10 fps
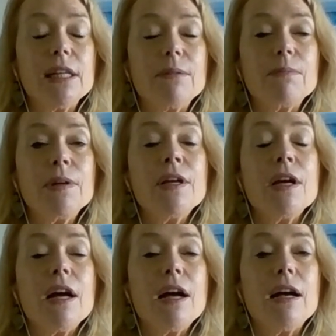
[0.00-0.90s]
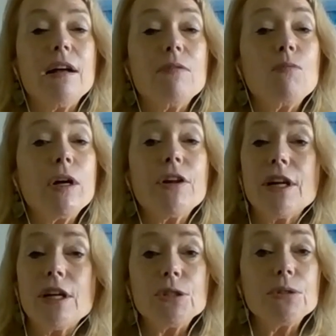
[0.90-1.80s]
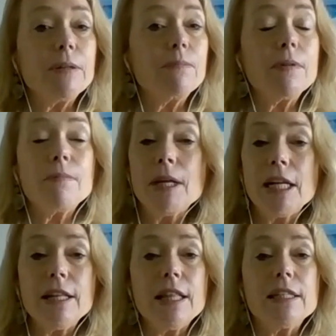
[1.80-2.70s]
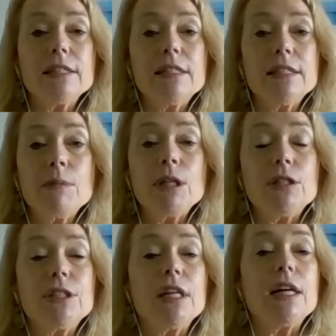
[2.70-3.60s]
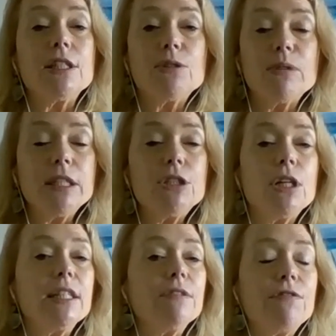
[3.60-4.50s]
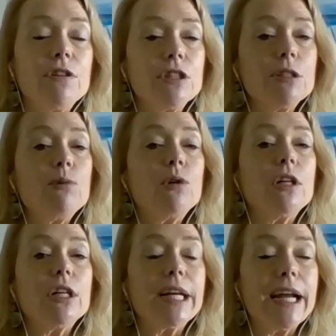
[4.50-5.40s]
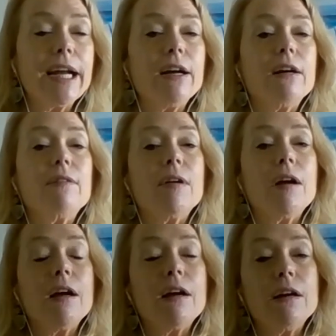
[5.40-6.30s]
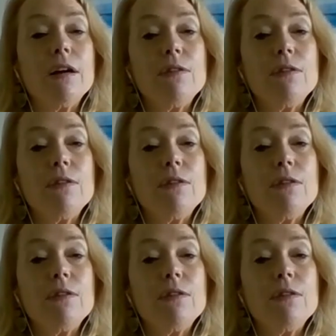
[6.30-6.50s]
some, uh, where they're doing many things similar to us, really trying to focus more on care uh,